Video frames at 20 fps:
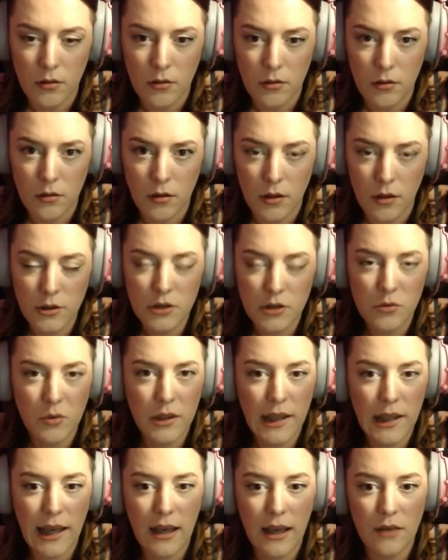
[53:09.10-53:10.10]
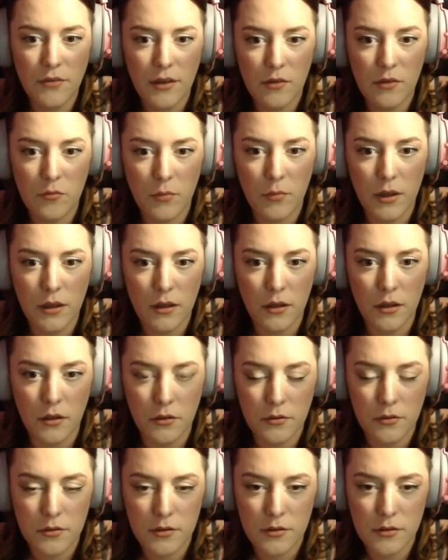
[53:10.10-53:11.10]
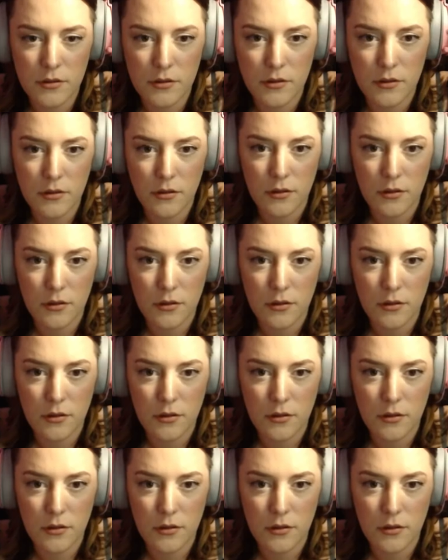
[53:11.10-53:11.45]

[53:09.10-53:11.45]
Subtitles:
I just want to get out of here with my notes.